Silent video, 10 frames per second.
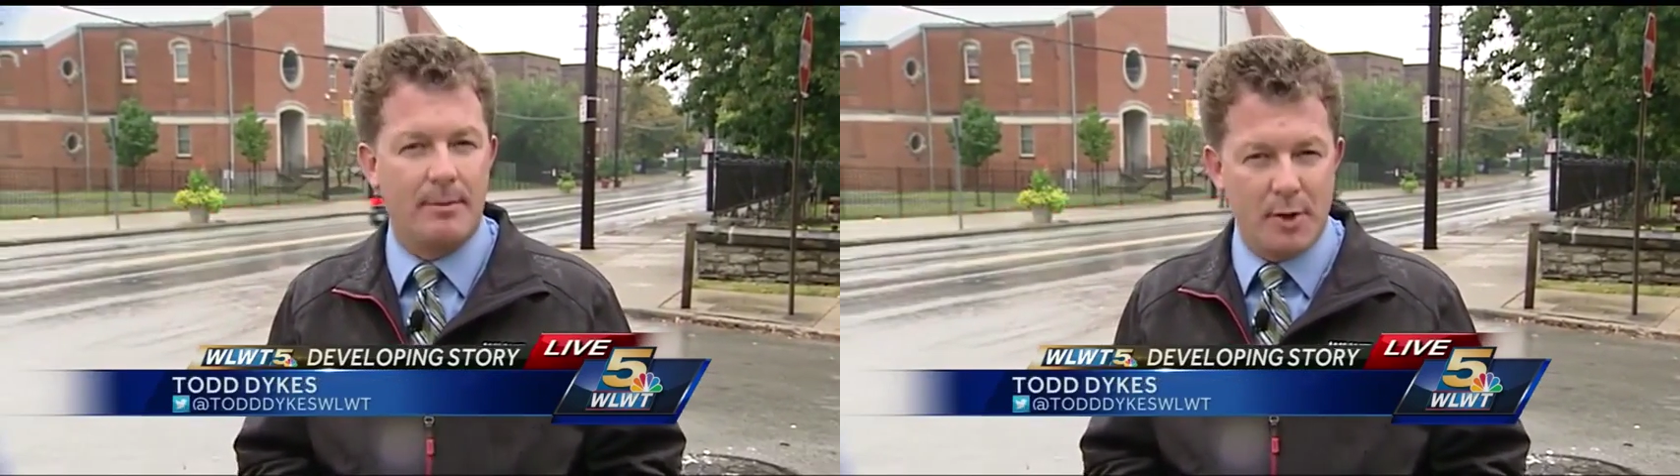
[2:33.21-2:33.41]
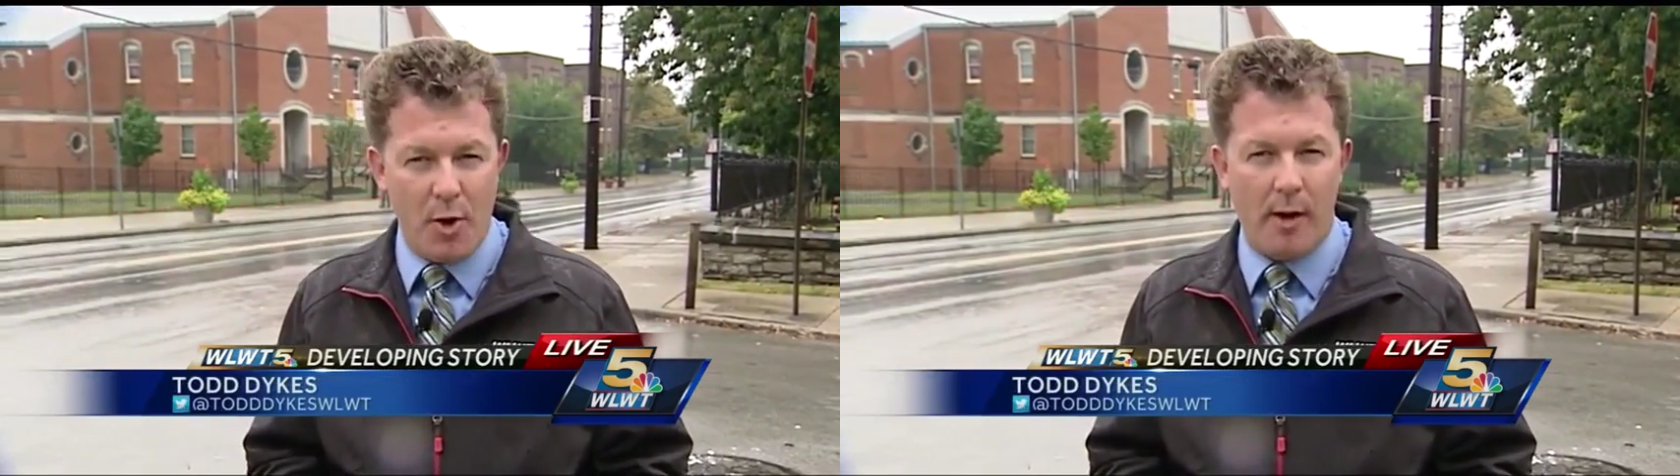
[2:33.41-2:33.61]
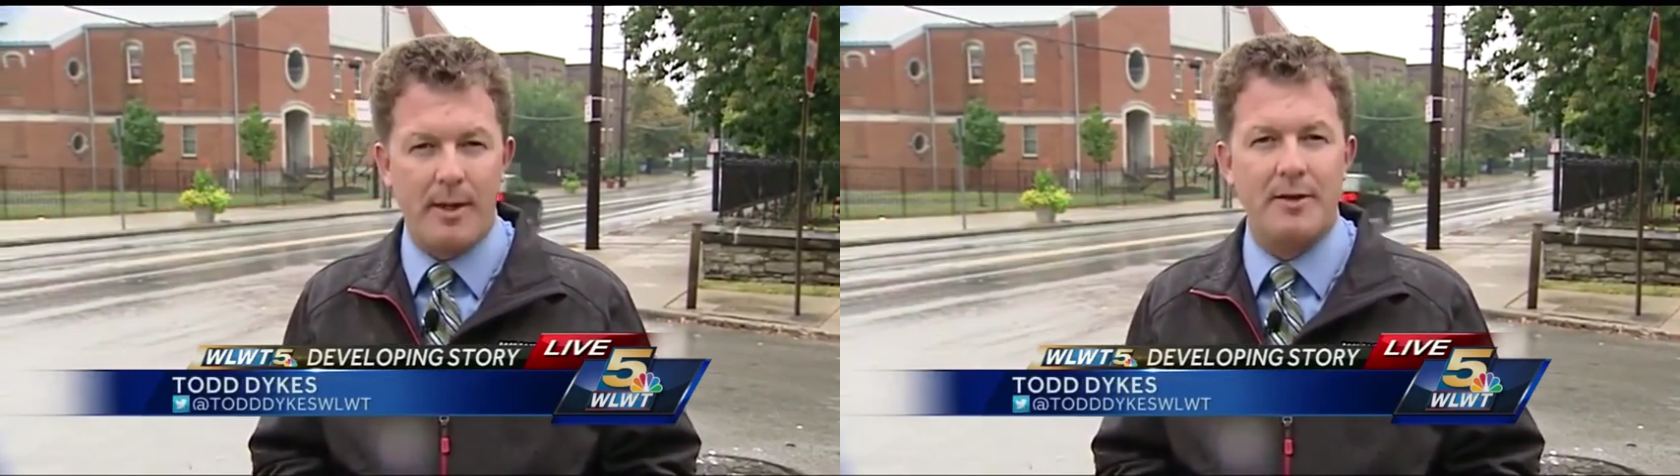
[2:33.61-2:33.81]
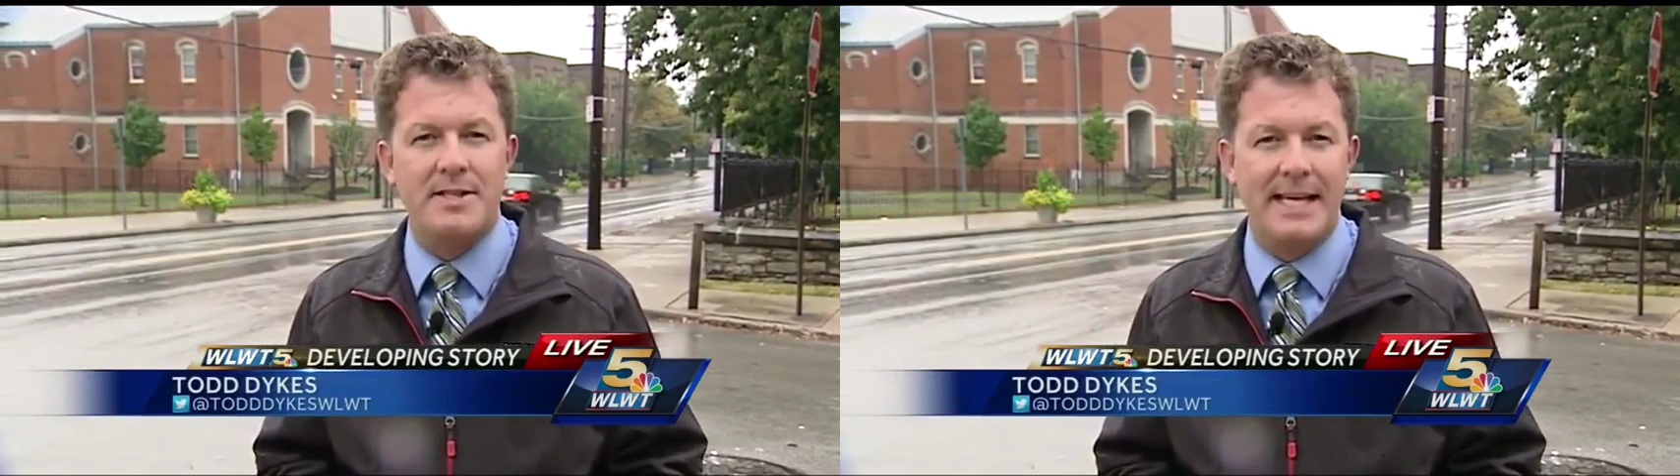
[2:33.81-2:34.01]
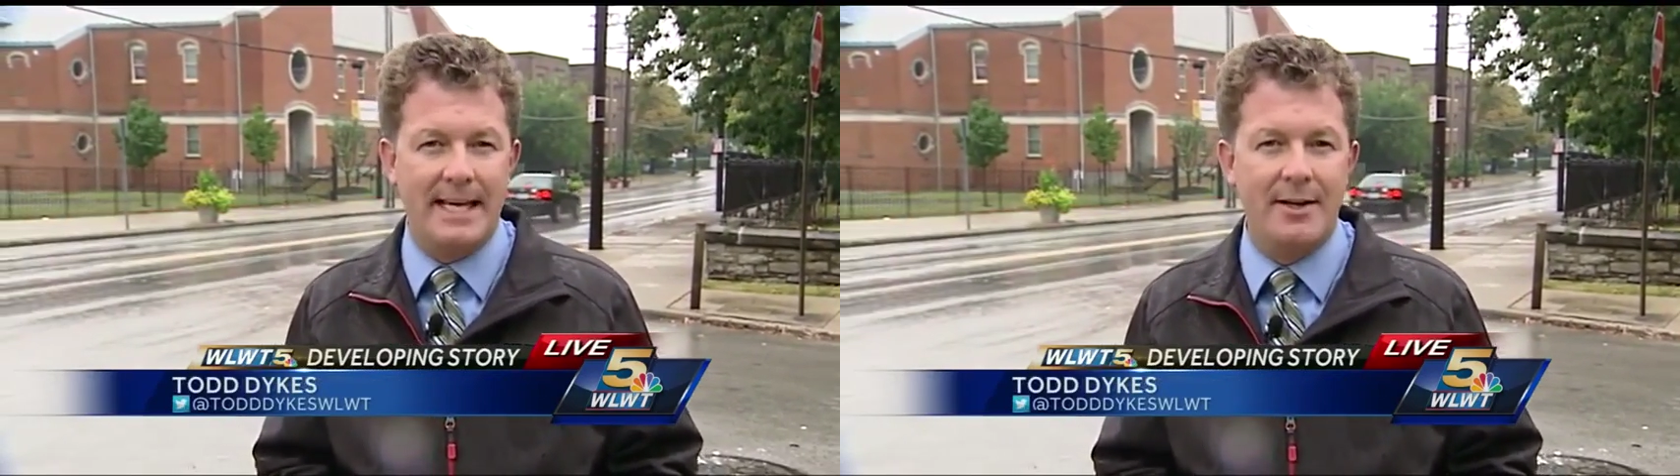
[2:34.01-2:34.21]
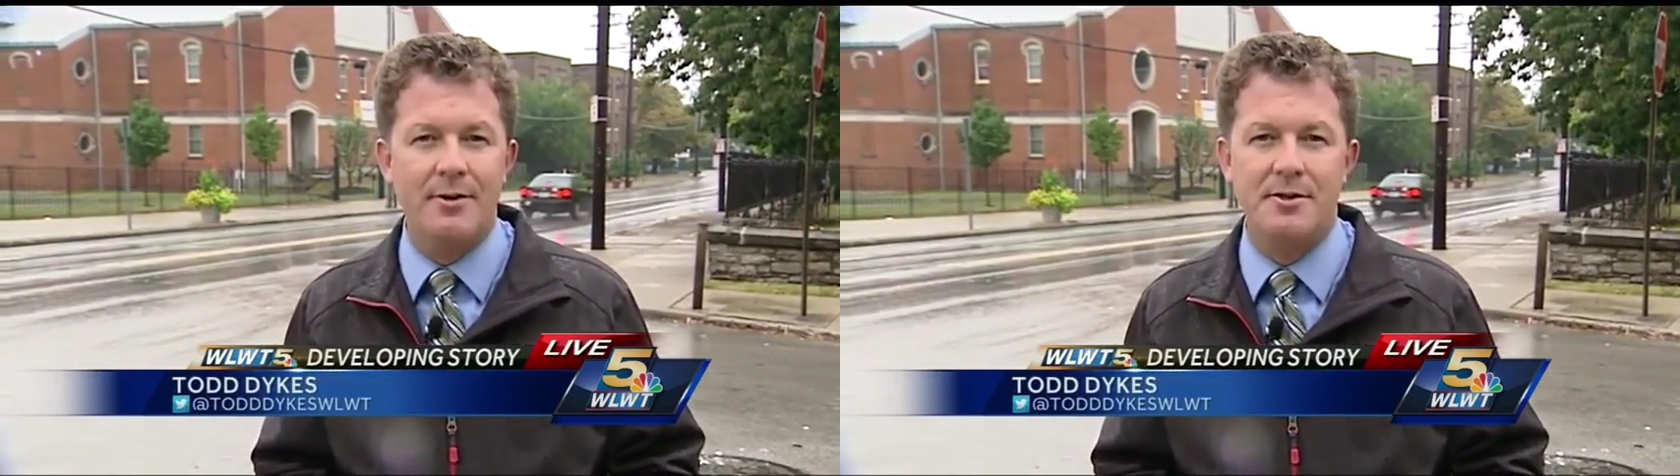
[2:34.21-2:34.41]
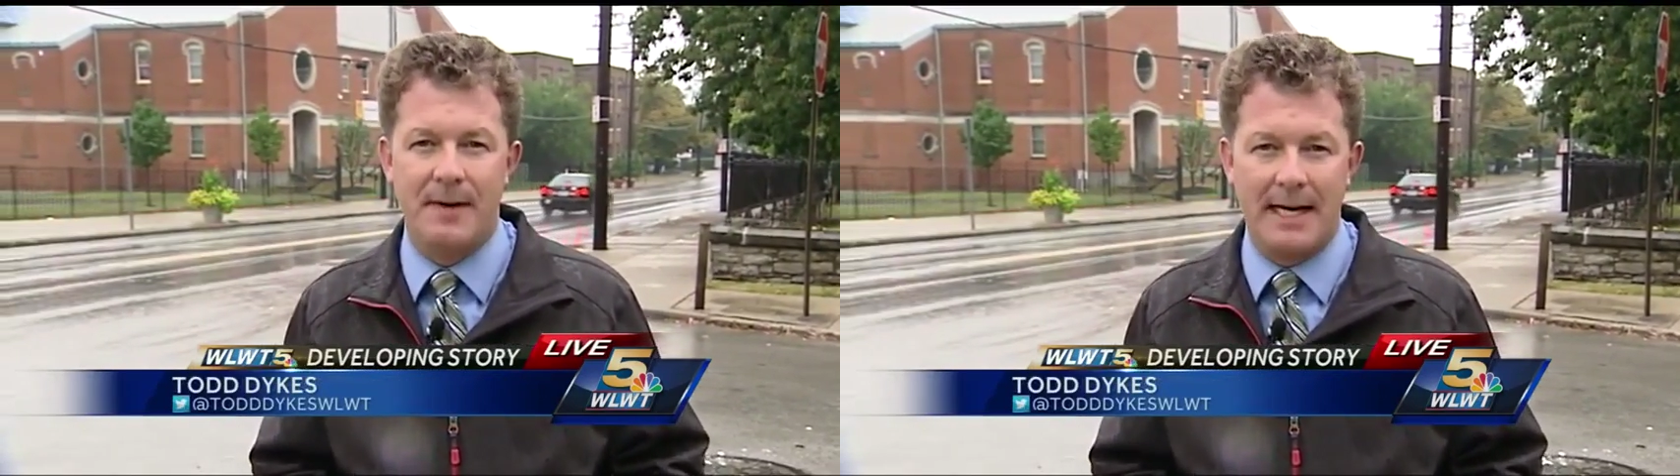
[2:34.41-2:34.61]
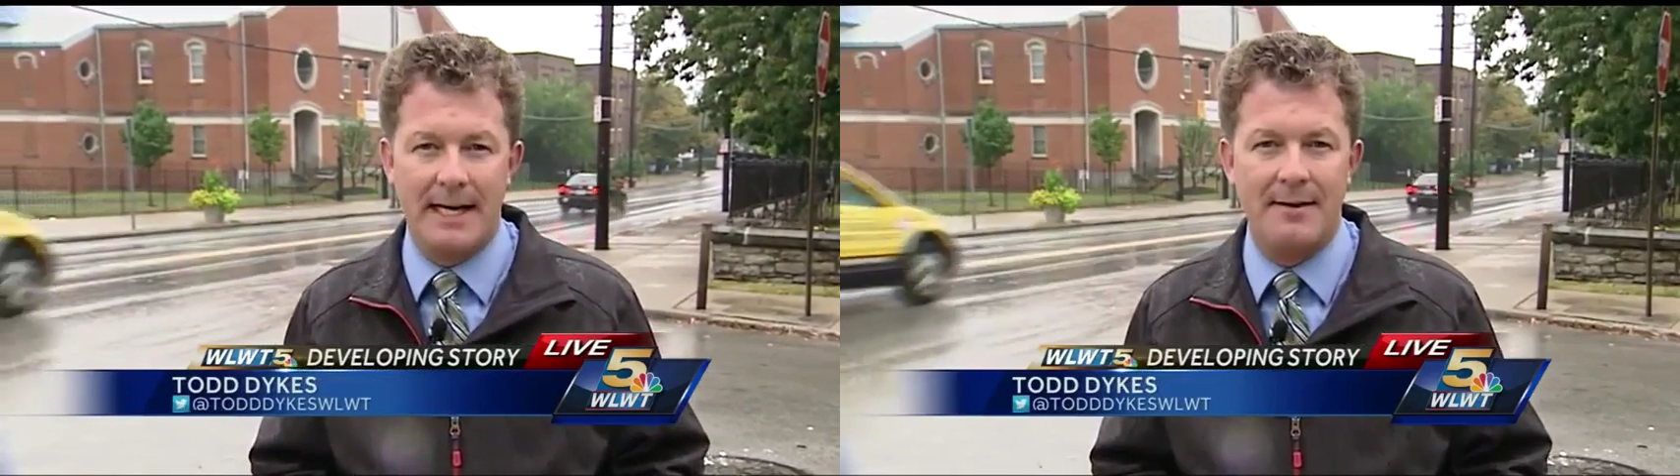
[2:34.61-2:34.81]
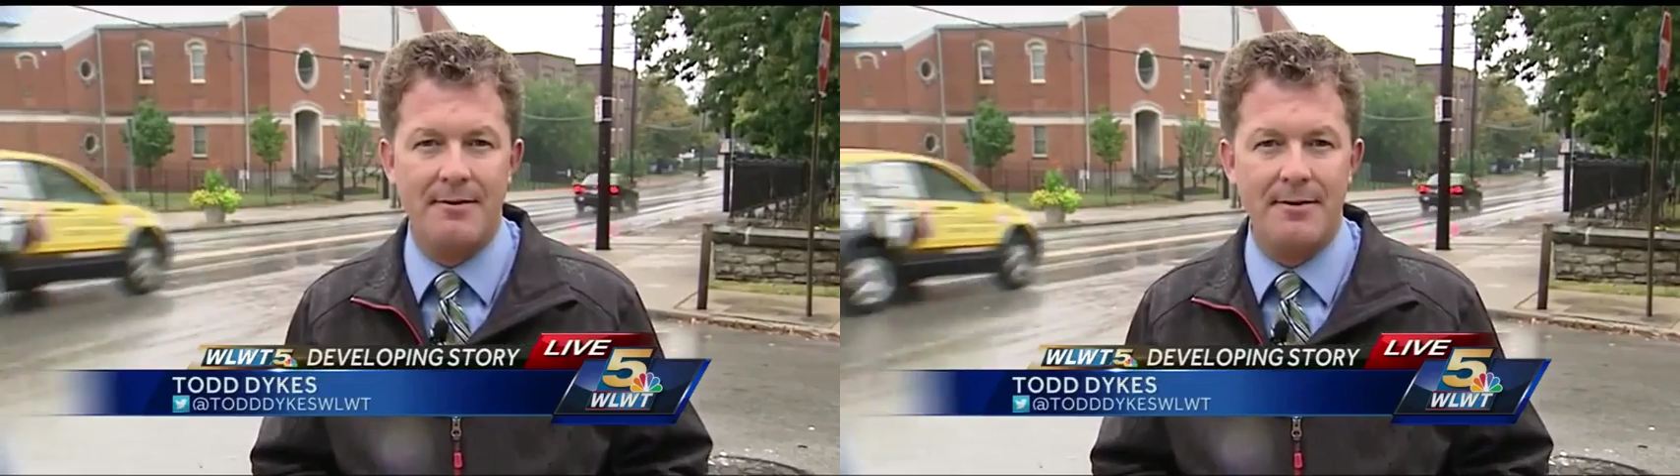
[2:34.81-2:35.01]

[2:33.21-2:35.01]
W L W T News five.